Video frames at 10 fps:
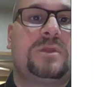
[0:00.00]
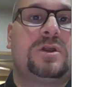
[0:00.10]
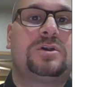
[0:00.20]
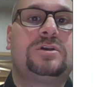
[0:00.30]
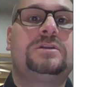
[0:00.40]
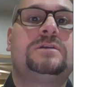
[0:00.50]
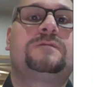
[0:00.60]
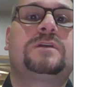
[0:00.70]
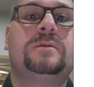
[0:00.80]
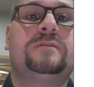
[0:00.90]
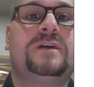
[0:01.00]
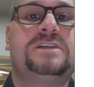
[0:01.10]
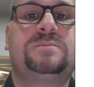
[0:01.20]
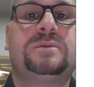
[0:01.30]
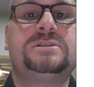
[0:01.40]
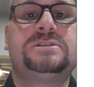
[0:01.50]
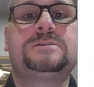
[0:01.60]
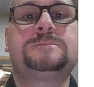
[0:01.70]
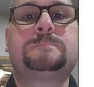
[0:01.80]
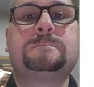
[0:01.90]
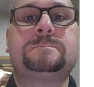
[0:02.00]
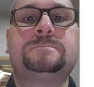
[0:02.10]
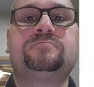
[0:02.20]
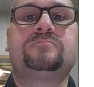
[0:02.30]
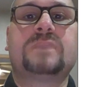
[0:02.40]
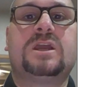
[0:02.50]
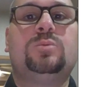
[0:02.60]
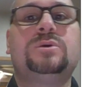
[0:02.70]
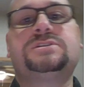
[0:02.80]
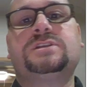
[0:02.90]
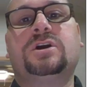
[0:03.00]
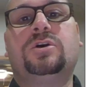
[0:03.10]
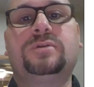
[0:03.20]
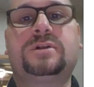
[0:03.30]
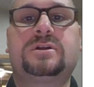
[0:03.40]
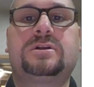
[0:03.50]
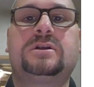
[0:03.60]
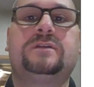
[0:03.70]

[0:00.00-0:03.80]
earned from investments in which the owner,